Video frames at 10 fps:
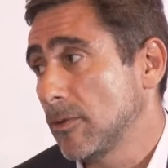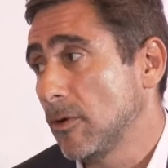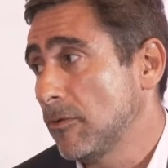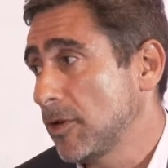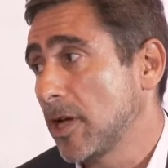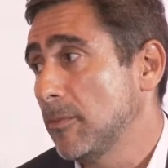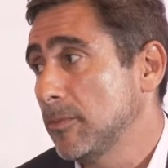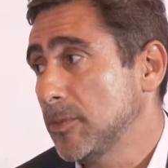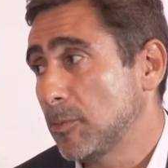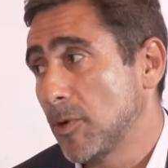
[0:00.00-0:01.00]

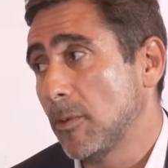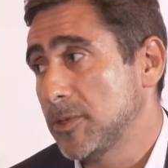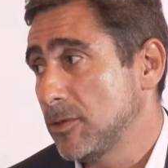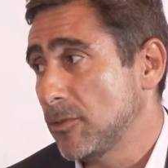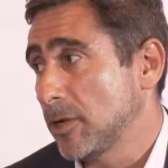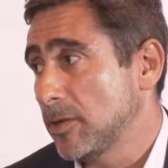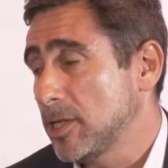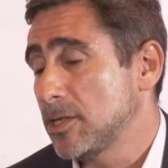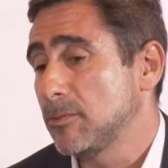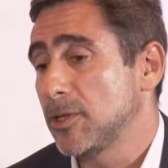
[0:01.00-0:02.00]
overcome the problems in
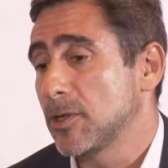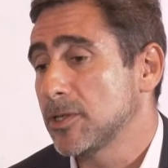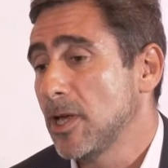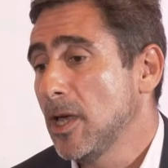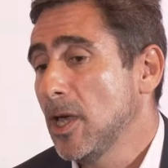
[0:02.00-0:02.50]
regulation, because